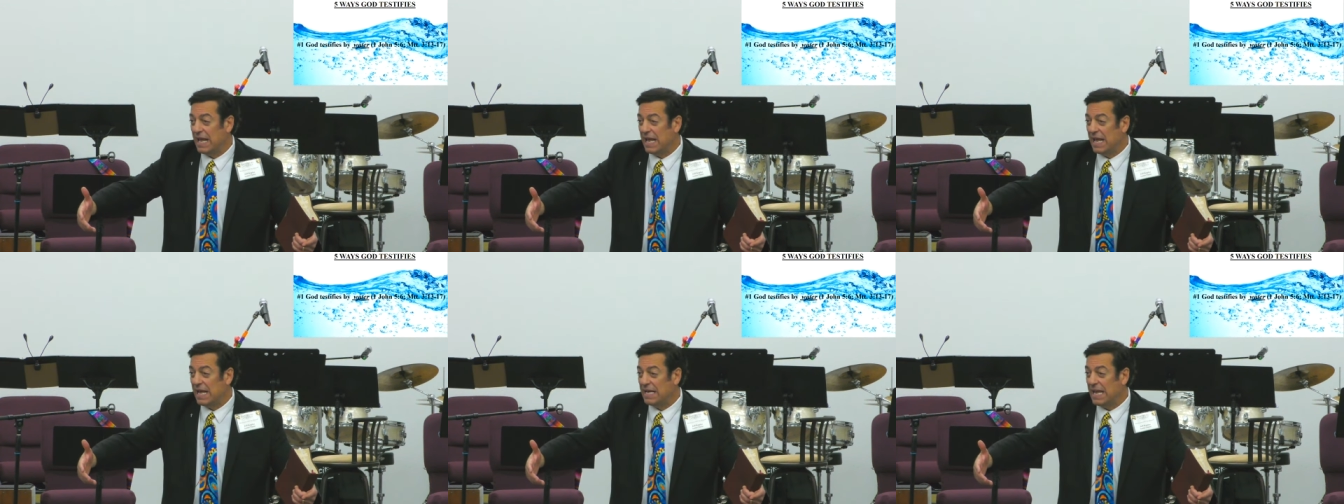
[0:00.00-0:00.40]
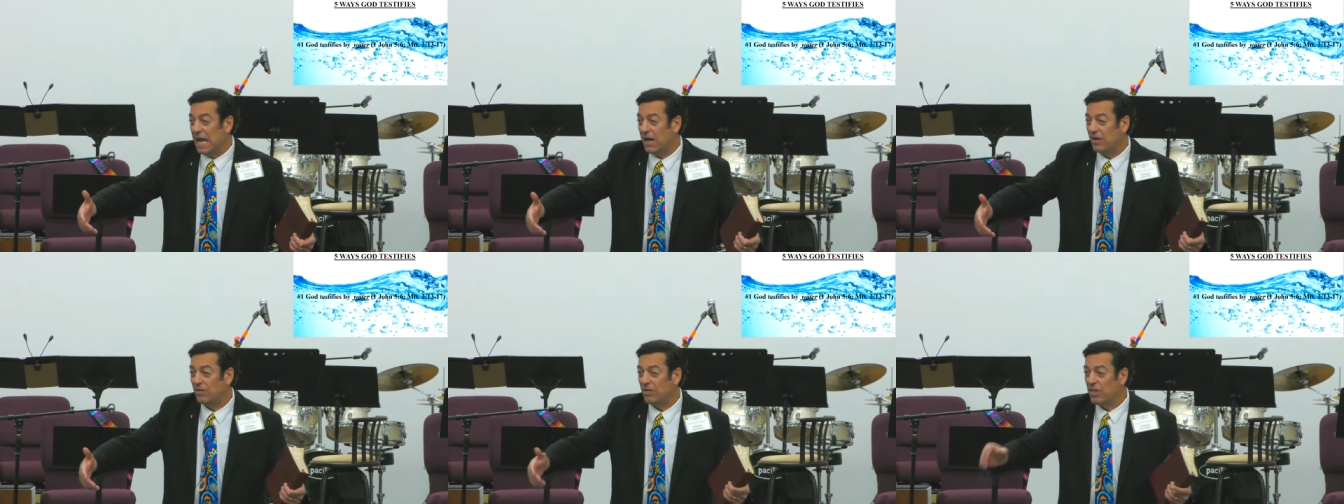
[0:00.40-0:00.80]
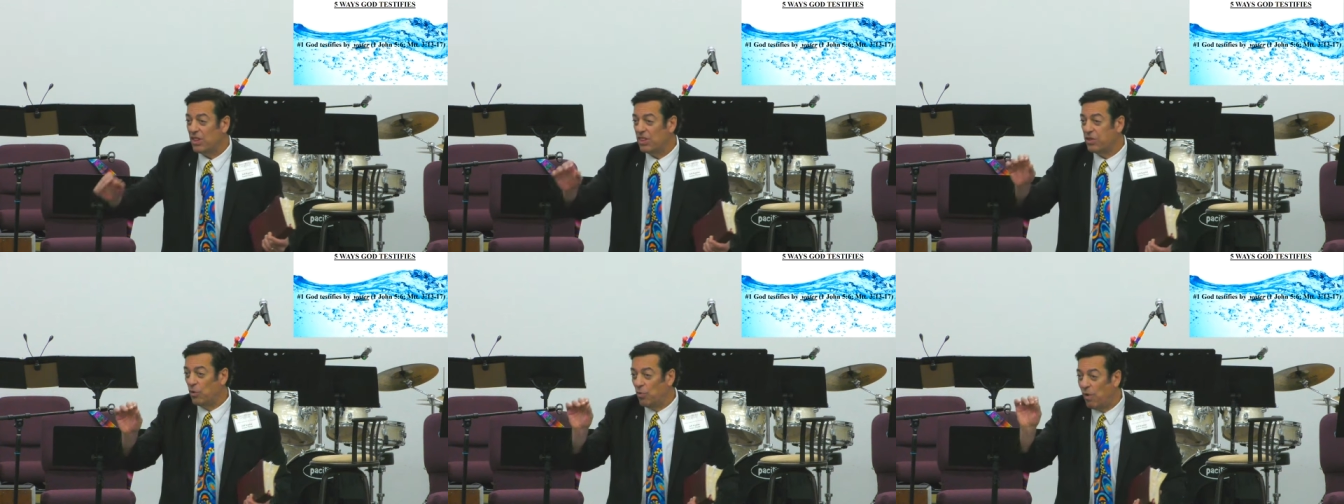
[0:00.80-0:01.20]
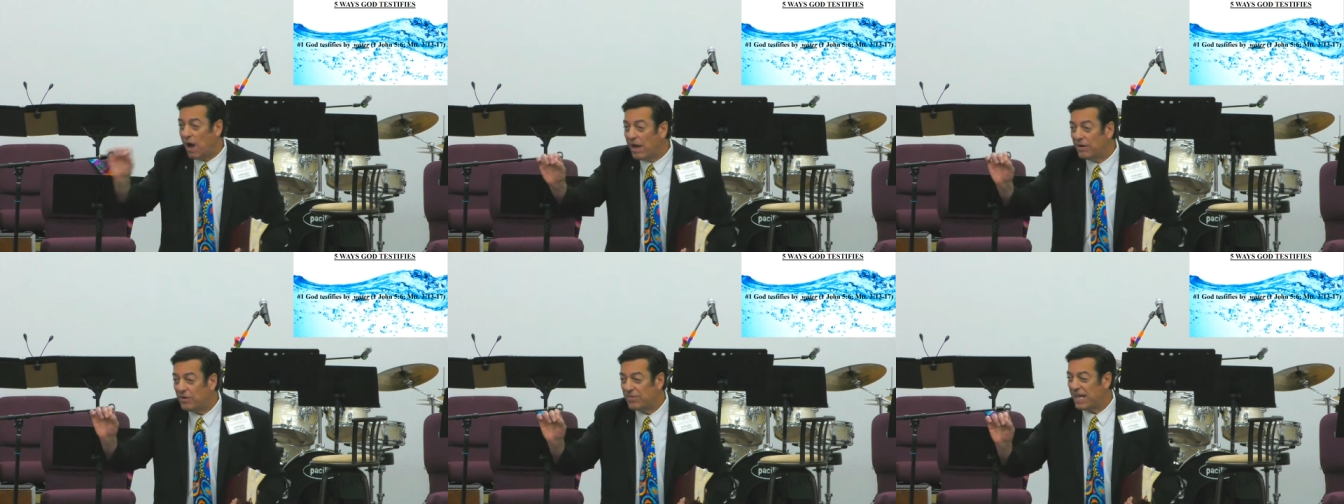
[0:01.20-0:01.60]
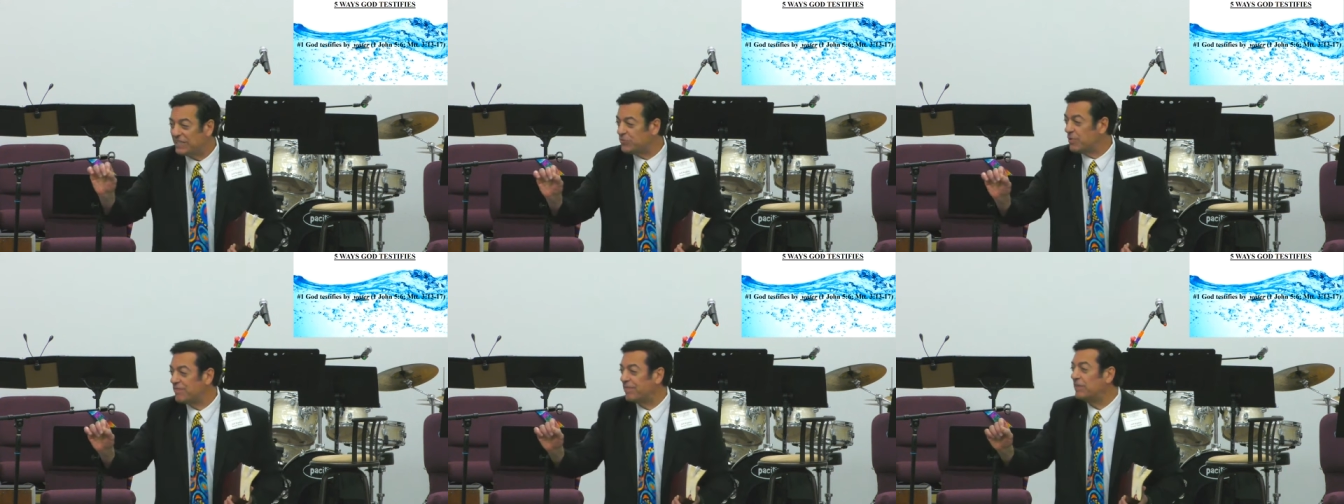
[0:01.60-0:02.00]
Now, the water that's
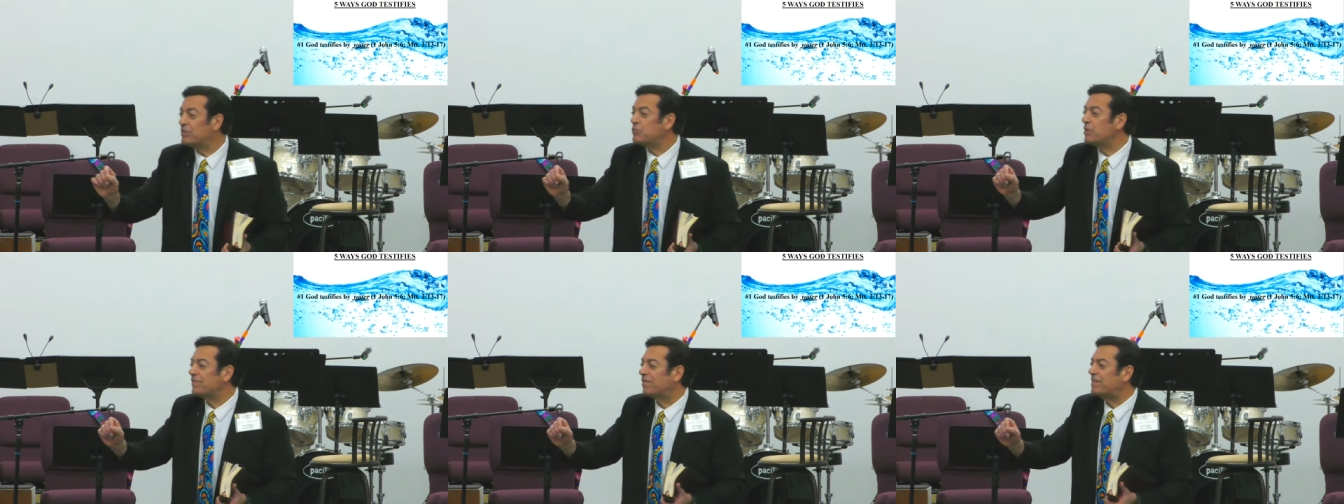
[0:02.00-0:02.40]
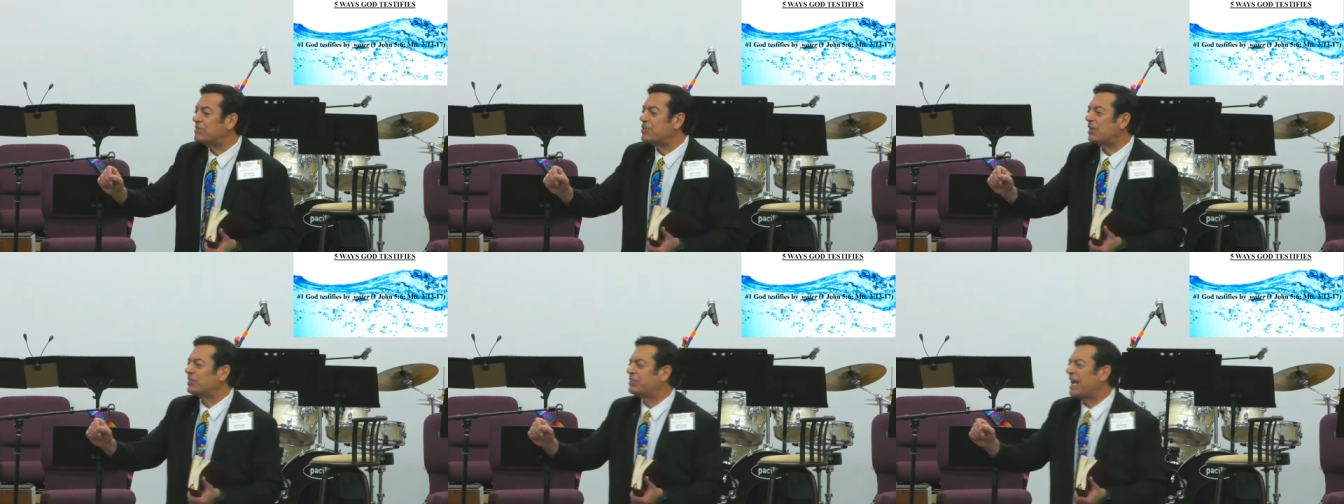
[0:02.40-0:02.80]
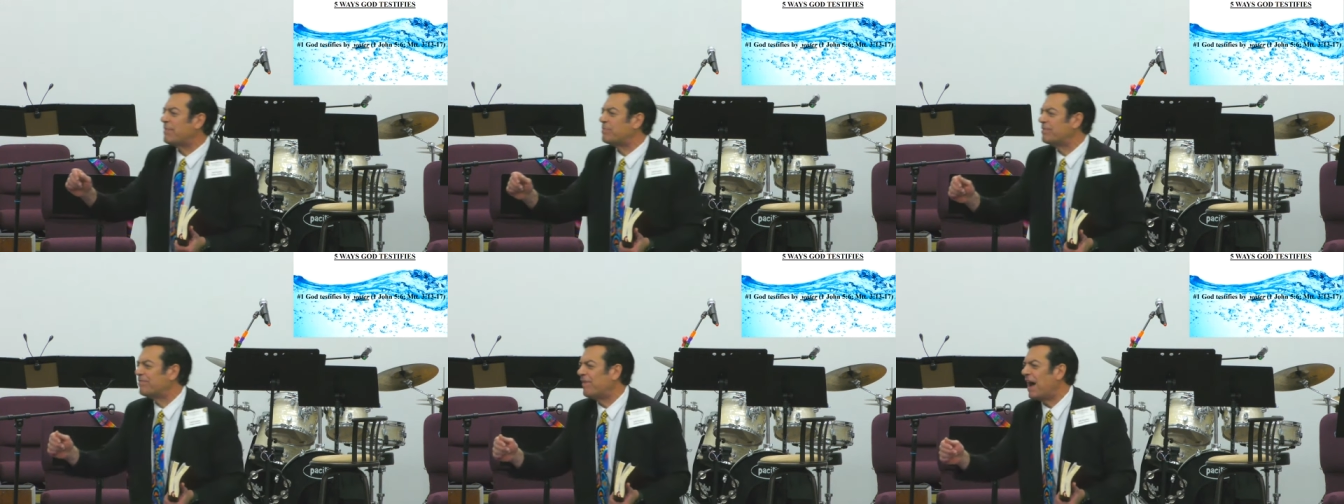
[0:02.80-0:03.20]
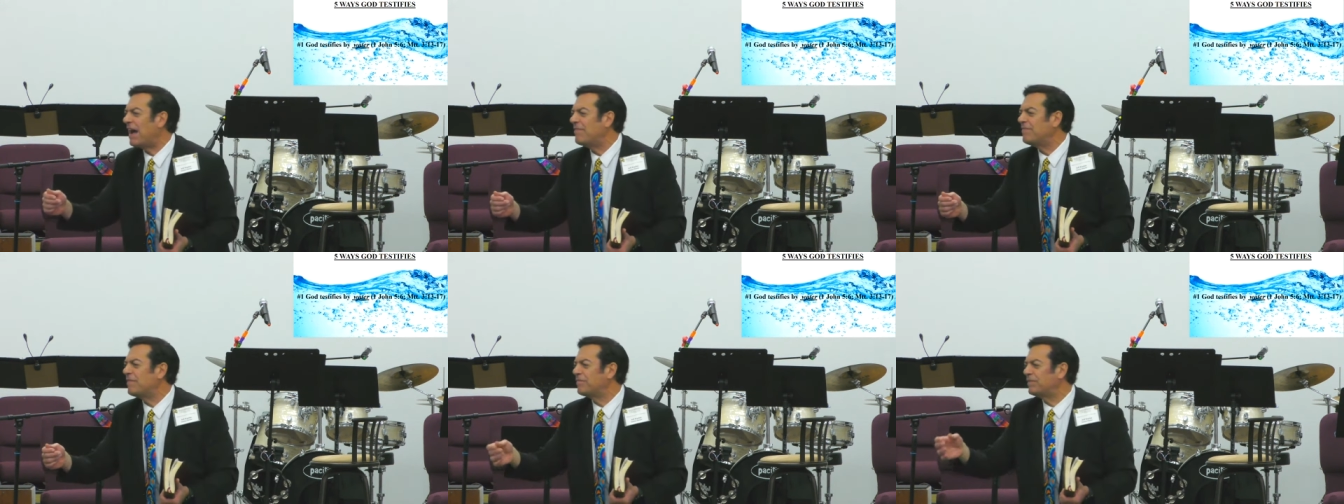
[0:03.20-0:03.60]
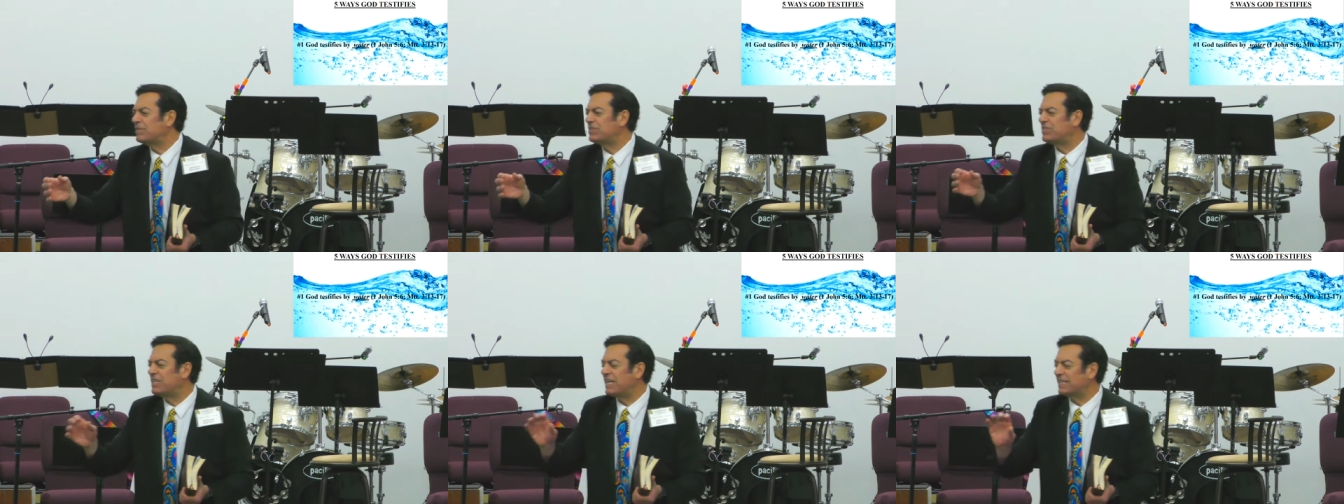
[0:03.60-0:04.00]
referred to in 1 John chapter 5, verse
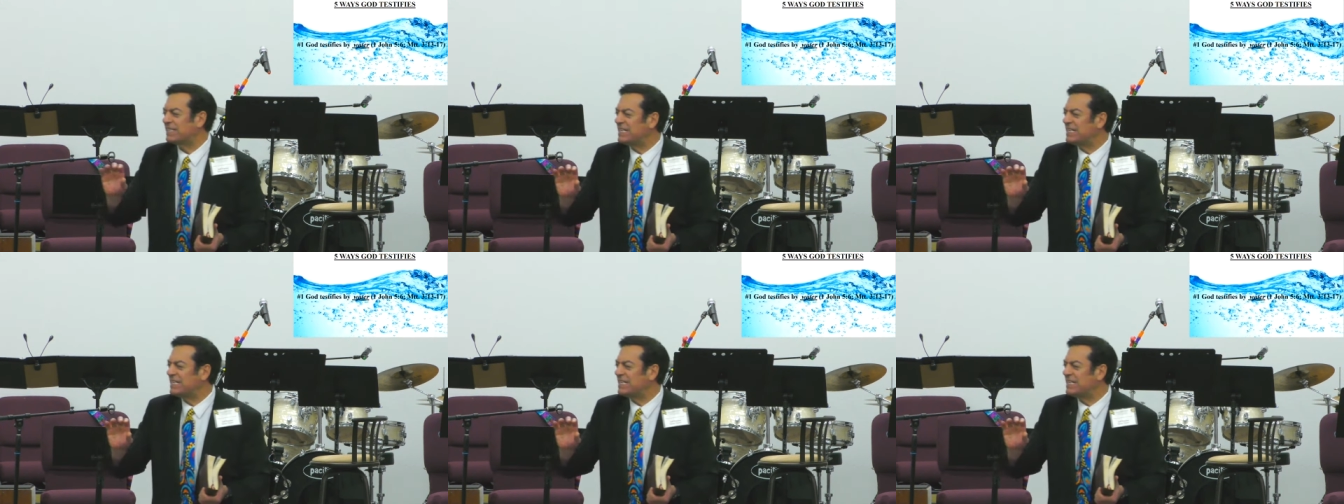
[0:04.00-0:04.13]
6,